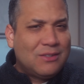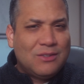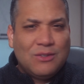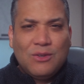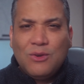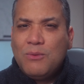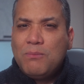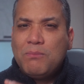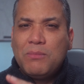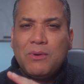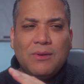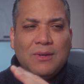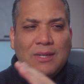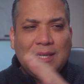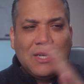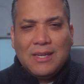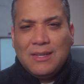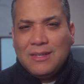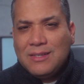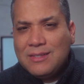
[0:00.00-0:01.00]
no
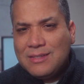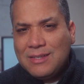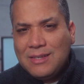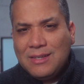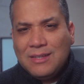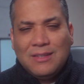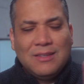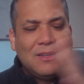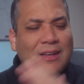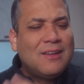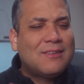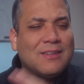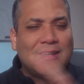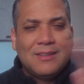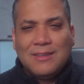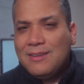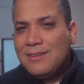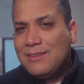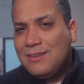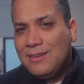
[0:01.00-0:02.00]
polyacing,
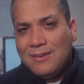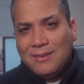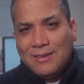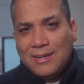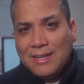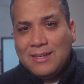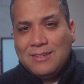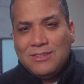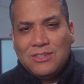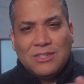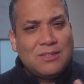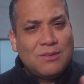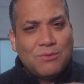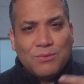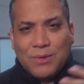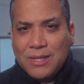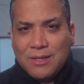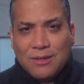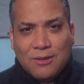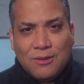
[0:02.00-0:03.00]
nothing on it, just a
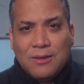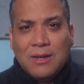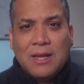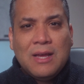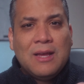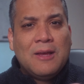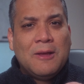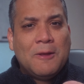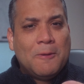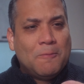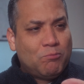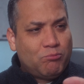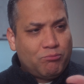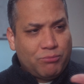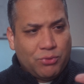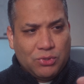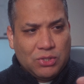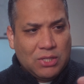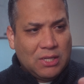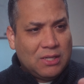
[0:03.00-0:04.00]
regular
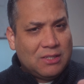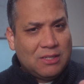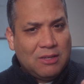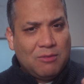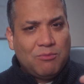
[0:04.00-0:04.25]
protective